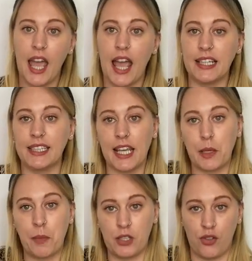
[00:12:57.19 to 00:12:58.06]
and take a
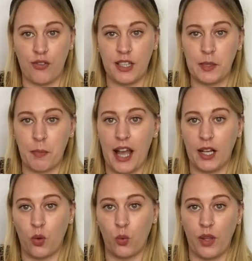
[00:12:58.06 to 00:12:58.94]
picture of this bag
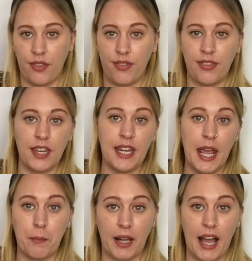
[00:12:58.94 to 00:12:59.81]
with the
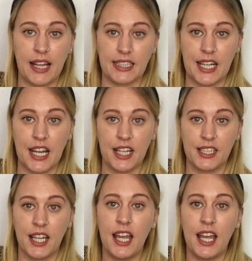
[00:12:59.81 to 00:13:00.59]
name card in it.